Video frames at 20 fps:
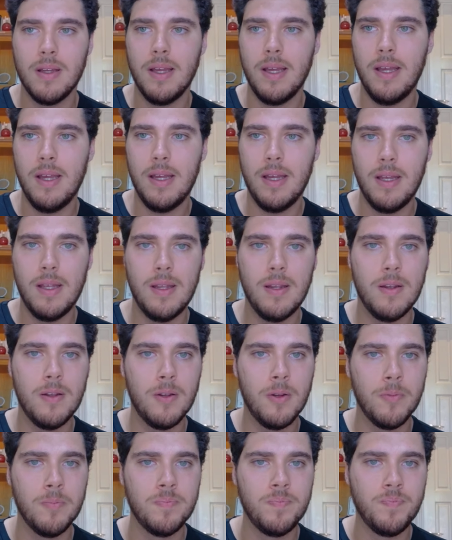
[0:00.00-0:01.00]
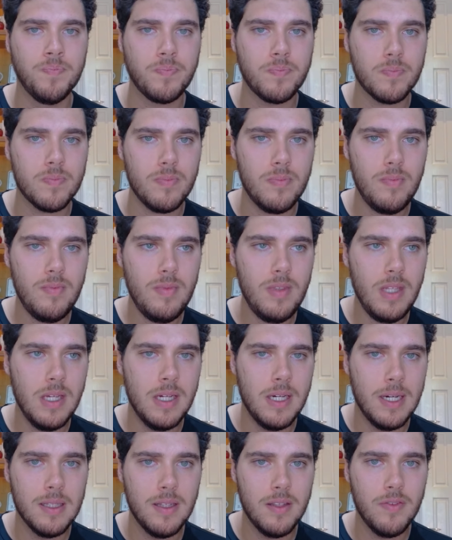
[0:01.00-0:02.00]
and
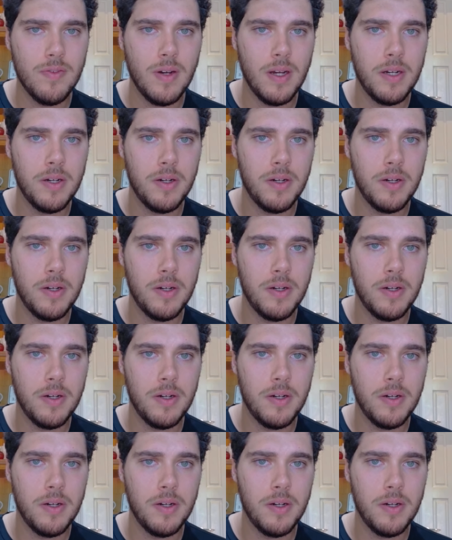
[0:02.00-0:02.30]
let's find